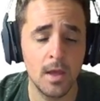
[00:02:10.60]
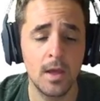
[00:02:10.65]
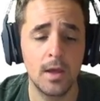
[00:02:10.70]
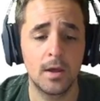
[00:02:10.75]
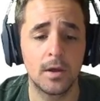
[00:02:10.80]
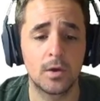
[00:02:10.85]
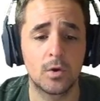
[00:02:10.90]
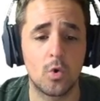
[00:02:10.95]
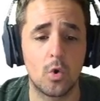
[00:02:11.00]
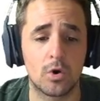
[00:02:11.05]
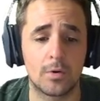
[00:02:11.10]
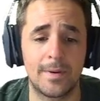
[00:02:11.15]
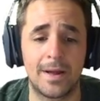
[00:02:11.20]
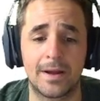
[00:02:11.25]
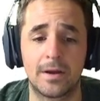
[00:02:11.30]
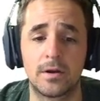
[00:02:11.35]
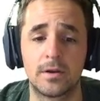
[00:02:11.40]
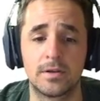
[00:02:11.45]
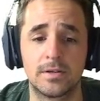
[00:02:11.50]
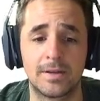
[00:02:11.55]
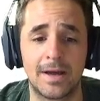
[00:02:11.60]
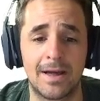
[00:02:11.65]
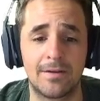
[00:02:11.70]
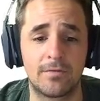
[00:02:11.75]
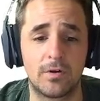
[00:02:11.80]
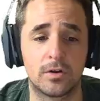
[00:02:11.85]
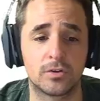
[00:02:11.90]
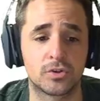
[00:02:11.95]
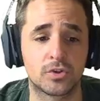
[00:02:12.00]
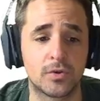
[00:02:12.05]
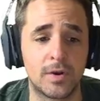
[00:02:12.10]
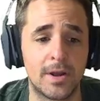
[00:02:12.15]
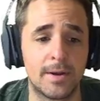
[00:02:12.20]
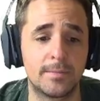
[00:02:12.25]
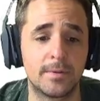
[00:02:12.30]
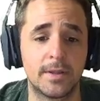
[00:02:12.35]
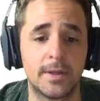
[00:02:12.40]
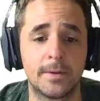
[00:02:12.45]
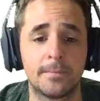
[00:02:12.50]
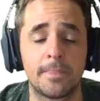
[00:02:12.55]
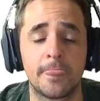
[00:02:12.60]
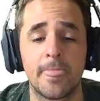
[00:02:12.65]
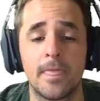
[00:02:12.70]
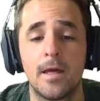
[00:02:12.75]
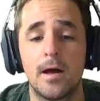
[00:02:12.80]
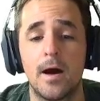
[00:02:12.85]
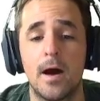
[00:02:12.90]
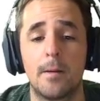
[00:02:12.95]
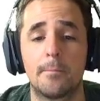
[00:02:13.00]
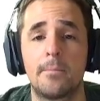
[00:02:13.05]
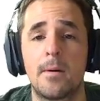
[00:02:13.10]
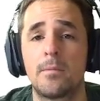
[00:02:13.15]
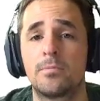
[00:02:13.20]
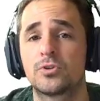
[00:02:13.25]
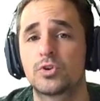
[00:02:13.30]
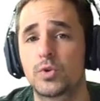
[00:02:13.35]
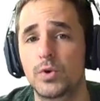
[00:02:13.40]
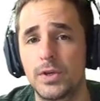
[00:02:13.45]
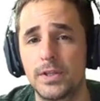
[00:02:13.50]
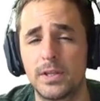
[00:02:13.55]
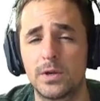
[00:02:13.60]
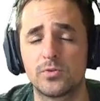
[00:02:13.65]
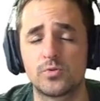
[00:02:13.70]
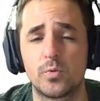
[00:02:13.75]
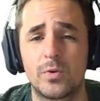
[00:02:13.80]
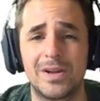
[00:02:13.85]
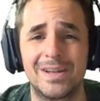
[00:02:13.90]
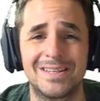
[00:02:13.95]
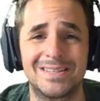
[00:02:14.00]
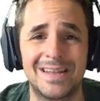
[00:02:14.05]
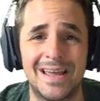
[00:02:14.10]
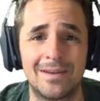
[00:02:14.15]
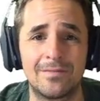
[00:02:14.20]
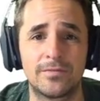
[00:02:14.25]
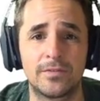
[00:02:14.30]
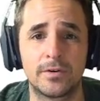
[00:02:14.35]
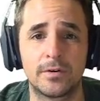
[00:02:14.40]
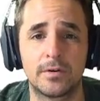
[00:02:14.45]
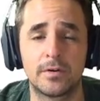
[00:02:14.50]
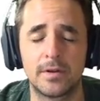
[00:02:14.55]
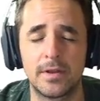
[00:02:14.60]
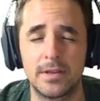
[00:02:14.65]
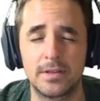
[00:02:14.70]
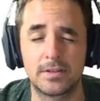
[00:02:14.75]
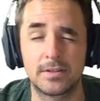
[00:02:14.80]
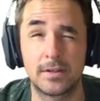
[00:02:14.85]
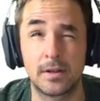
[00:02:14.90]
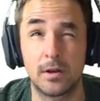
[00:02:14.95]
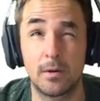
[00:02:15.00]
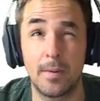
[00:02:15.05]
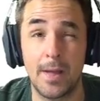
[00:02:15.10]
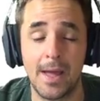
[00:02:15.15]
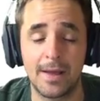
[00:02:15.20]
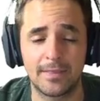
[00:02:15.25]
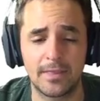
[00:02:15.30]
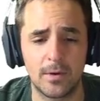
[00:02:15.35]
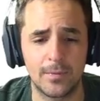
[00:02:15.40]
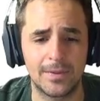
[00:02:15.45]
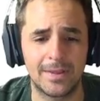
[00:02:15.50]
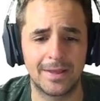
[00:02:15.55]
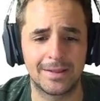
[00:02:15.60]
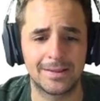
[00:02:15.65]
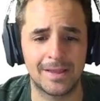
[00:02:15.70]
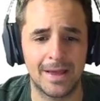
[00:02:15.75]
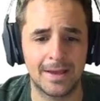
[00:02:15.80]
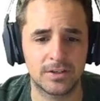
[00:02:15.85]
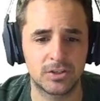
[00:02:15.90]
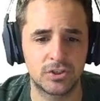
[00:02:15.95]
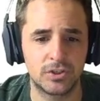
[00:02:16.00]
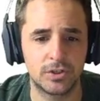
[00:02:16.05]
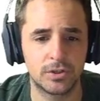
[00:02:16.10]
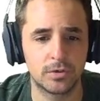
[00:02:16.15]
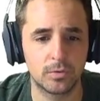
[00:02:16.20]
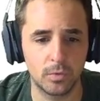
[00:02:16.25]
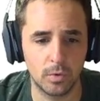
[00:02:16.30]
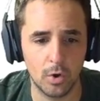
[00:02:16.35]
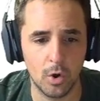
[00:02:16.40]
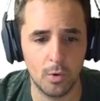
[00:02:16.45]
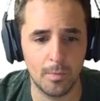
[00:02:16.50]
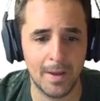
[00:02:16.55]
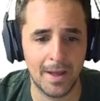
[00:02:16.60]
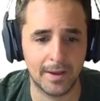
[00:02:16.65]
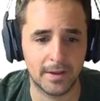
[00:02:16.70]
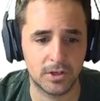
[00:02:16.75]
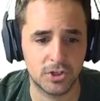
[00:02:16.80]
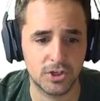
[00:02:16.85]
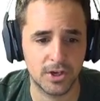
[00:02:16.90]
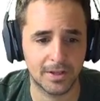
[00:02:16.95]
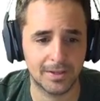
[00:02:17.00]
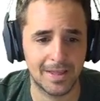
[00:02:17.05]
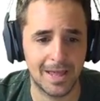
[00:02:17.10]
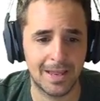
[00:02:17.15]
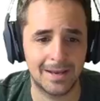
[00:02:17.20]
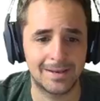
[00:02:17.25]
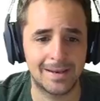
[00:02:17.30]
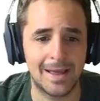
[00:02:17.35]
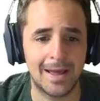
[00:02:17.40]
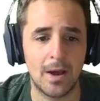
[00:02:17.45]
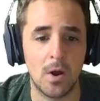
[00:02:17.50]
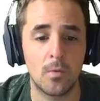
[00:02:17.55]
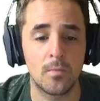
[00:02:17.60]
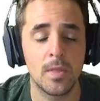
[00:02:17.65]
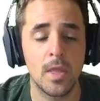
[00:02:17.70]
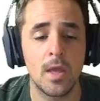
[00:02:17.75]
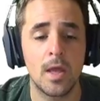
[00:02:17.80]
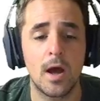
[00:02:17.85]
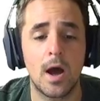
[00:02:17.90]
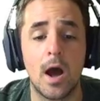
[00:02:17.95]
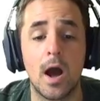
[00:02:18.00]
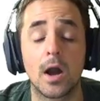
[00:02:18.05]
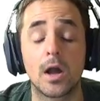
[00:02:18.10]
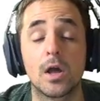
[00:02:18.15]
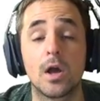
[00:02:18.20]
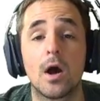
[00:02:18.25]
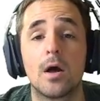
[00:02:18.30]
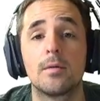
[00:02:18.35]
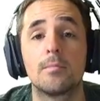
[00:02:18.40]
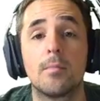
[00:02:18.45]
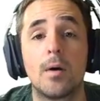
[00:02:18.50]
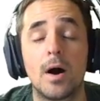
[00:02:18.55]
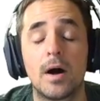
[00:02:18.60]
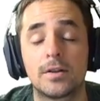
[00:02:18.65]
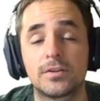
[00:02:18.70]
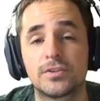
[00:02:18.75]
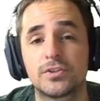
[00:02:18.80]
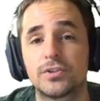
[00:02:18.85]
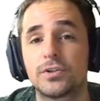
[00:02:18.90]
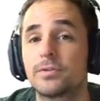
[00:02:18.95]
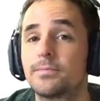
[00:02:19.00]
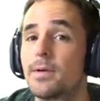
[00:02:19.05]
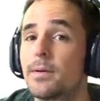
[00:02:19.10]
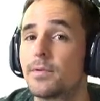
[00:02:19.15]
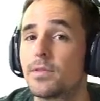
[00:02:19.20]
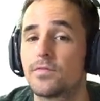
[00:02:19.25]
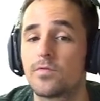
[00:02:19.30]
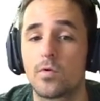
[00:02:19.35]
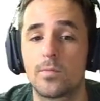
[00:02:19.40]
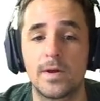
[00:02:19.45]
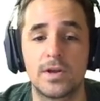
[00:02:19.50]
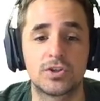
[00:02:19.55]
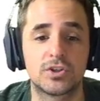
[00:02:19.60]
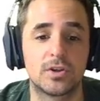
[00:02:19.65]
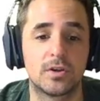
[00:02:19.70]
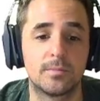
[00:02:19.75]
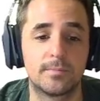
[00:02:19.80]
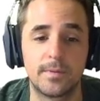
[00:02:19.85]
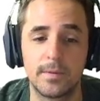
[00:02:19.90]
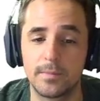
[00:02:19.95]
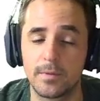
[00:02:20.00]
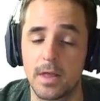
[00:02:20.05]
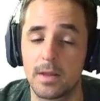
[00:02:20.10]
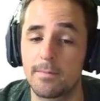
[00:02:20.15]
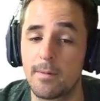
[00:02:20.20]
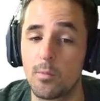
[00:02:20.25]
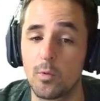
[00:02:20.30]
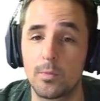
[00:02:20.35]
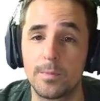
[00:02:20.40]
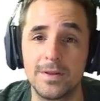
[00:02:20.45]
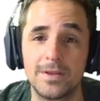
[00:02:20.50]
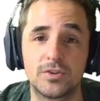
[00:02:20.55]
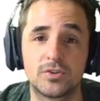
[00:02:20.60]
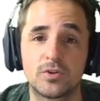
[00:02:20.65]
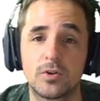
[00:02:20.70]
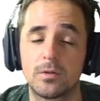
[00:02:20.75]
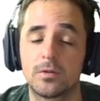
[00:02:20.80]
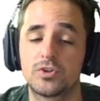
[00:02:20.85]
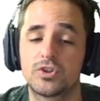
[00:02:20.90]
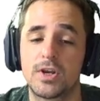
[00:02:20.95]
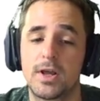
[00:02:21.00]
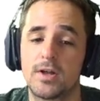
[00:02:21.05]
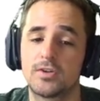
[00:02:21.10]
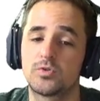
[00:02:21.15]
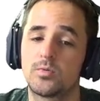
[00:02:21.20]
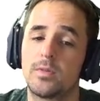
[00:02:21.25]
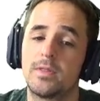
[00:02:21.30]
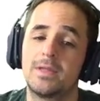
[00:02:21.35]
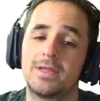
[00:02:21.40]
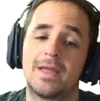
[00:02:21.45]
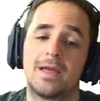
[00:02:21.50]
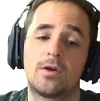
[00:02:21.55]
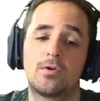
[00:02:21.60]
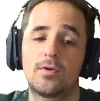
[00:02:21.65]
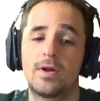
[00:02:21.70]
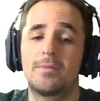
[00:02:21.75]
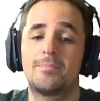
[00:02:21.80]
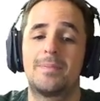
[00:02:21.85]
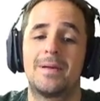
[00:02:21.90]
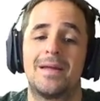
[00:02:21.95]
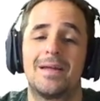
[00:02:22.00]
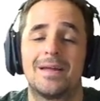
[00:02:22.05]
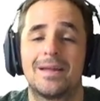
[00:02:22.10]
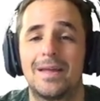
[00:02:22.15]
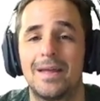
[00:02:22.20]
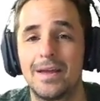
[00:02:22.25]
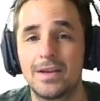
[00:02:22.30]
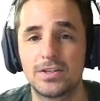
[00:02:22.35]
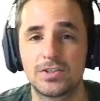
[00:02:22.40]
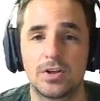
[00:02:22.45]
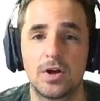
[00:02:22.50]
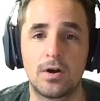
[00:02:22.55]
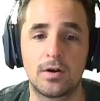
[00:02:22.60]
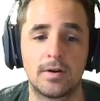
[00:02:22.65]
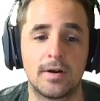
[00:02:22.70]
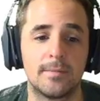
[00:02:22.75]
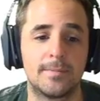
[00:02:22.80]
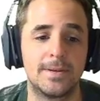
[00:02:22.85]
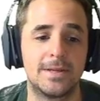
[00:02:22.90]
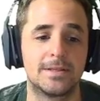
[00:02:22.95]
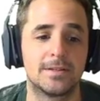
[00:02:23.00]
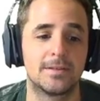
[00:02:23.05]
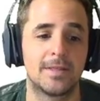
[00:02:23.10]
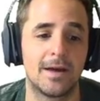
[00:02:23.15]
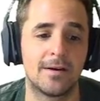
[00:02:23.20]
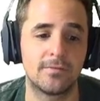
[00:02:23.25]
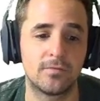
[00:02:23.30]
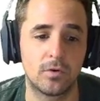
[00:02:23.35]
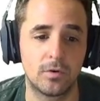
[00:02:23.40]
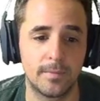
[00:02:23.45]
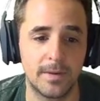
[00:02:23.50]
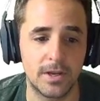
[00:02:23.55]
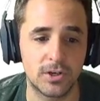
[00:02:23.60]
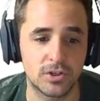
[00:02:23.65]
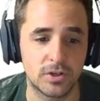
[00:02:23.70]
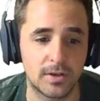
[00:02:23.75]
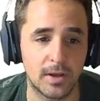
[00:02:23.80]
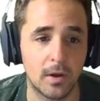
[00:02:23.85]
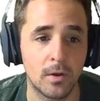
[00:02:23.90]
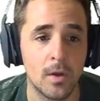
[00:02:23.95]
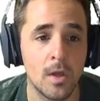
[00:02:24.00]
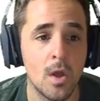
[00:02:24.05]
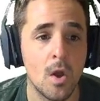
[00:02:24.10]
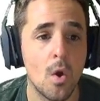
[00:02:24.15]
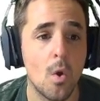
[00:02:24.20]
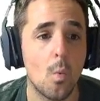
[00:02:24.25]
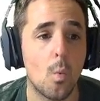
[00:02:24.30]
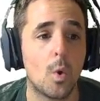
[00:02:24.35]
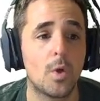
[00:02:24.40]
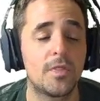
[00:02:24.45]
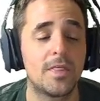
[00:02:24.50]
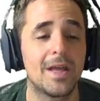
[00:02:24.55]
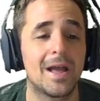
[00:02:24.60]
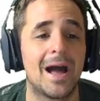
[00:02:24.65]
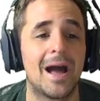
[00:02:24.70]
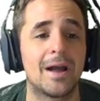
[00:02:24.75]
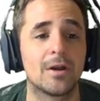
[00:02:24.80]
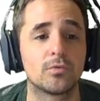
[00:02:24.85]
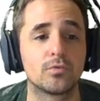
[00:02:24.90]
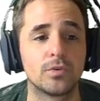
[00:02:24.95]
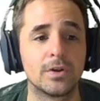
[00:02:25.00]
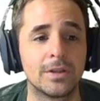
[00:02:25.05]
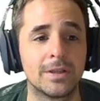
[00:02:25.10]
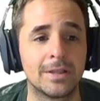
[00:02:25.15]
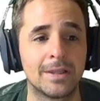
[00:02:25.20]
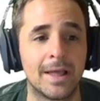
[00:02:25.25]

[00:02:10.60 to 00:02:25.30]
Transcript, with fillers: Quarterback couldn't dive all scrambling. A bubble screen, there was one in Denver in single back that we liked last year. We'll go back and check that now. A gun monster, remember the formation? People, a lot of people were beating solo challenge with it. You get great pancakes. RIP to that formation. Now, one thing I really like